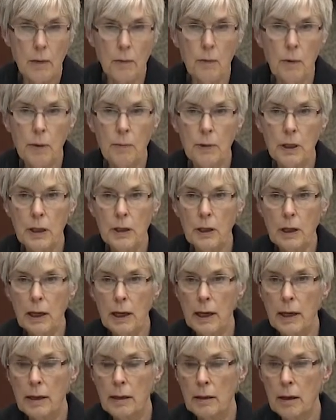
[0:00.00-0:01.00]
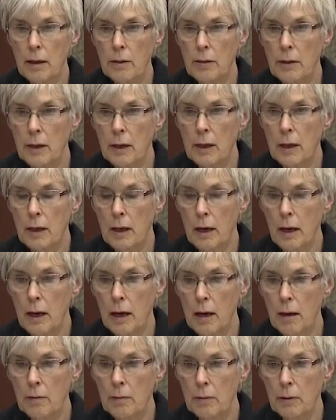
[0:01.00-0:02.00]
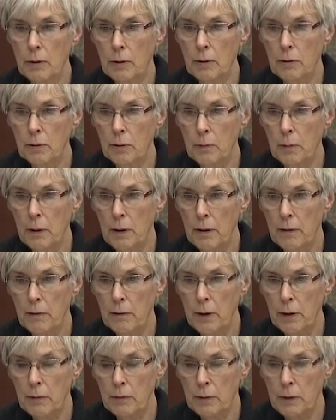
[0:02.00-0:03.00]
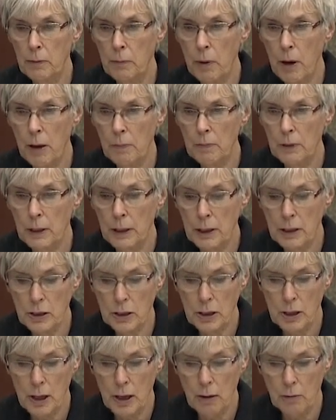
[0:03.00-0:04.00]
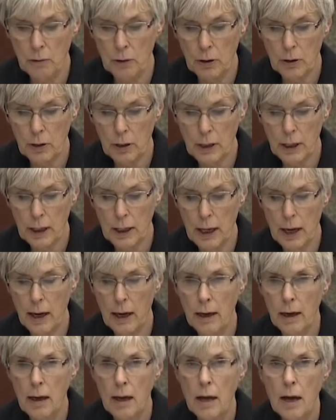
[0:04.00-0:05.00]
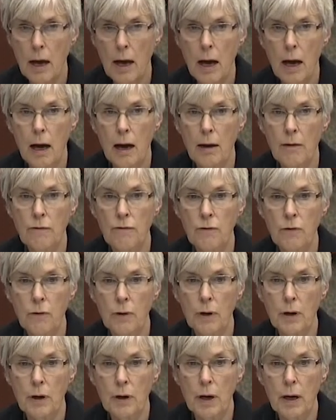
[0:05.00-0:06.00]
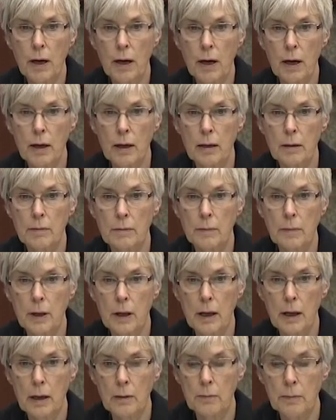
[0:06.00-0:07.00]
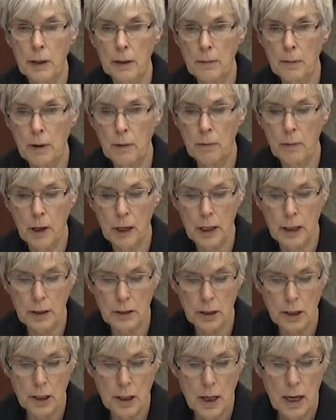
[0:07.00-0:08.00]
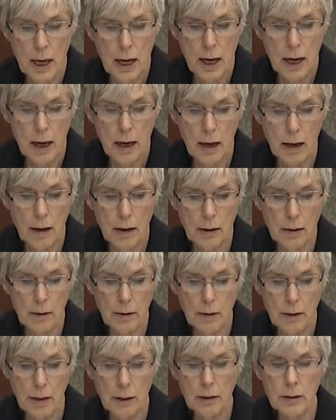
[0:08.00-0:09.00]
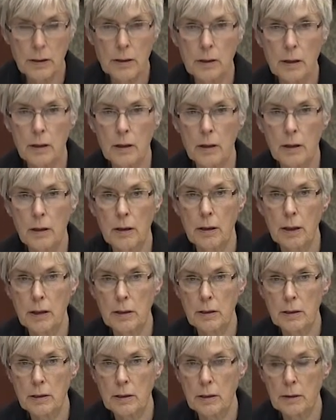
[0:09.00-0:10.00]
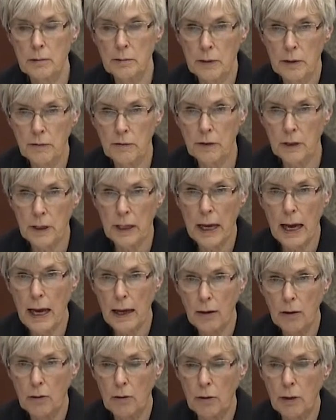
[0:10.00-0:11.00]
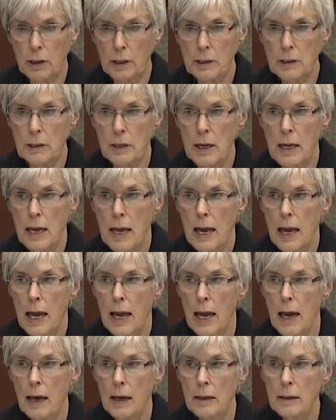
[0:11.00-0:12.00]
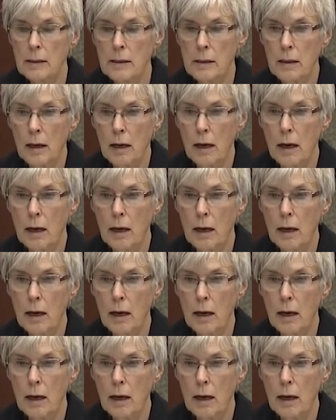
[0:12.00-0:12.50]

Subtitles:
When we look at the group of the population that we're looking at for minimum wage, there's different categories, and